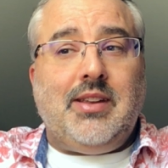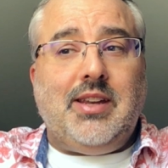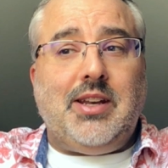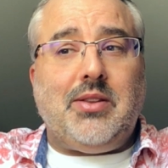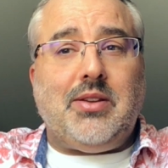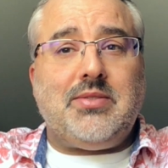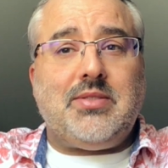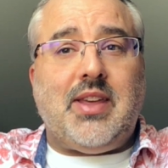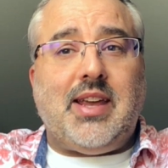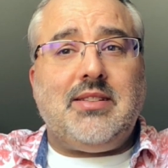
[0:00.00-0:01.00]
You know those
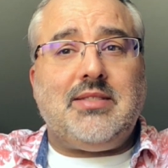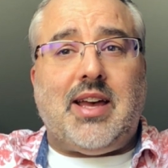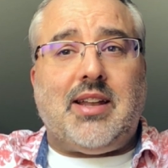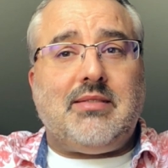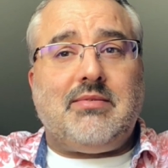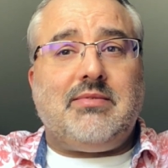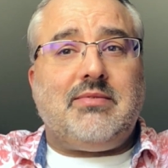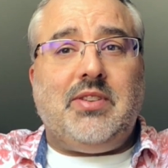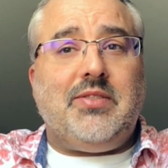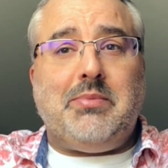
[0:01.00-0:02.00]
things, that
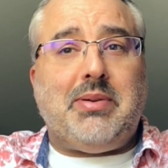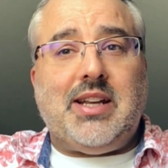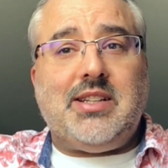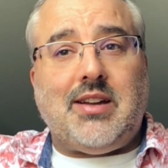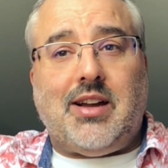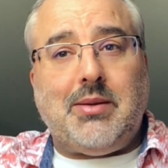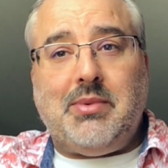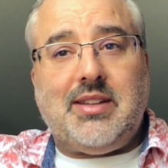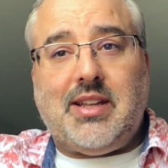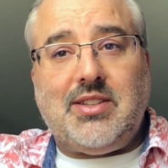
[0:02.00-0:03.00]
50-page
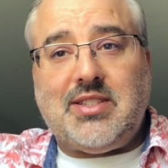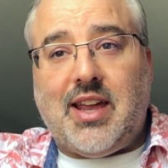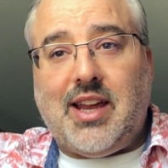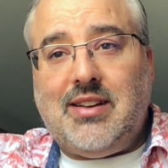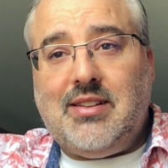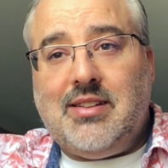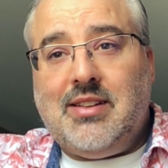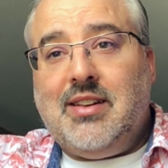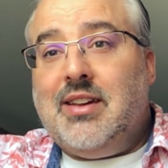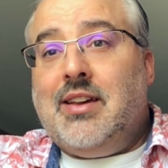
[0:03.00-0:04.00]
document that you signed
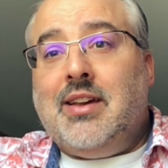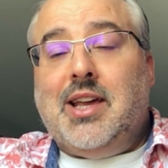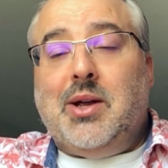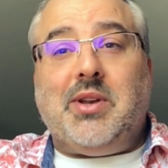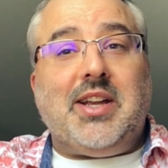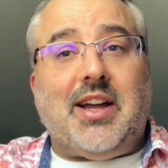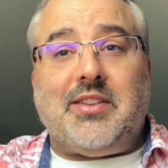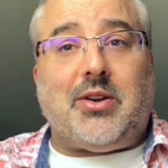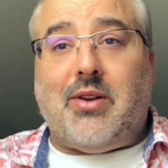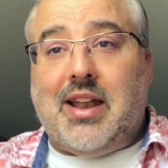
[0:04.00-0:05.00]
when you got
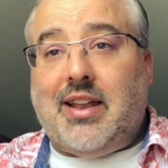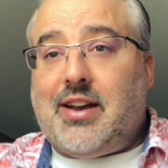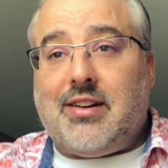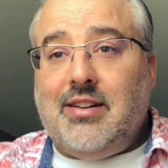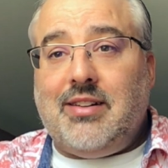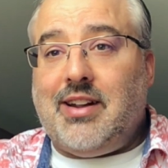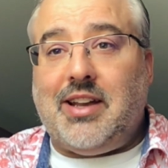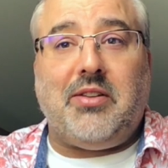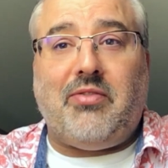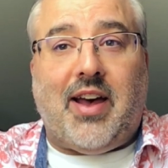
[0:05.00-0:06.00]
the grant letter and
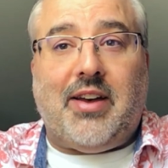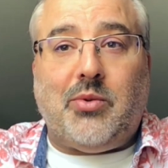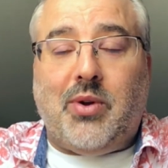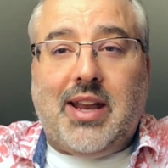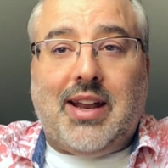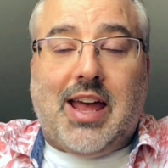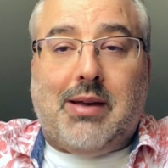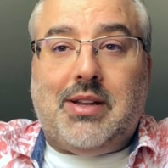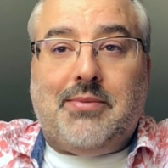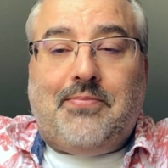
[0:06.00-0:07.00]
you filed away in a
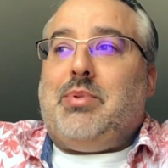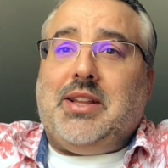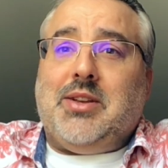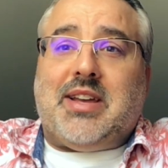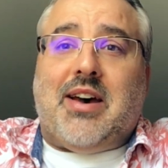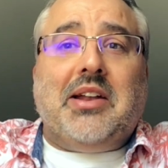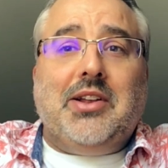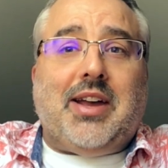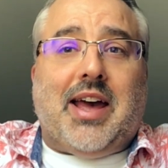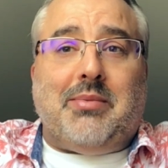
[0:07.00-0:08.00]
cabinet? Bring those out and
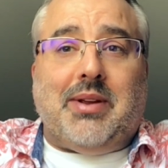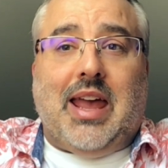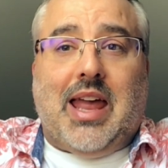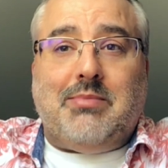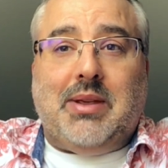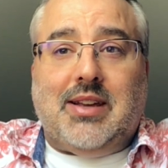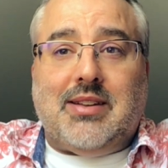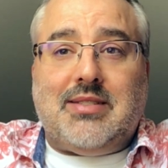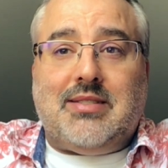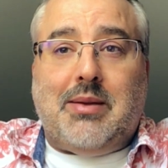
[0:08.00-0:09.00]
look at them again,
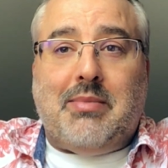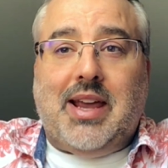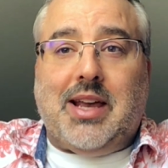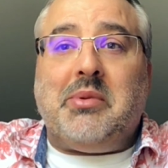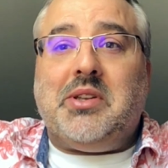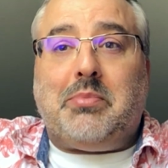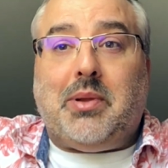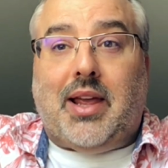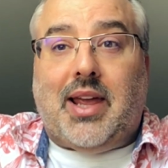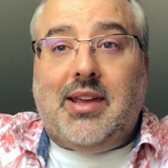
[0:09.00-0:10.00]
because they may come into
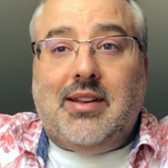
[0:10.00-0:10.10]
play.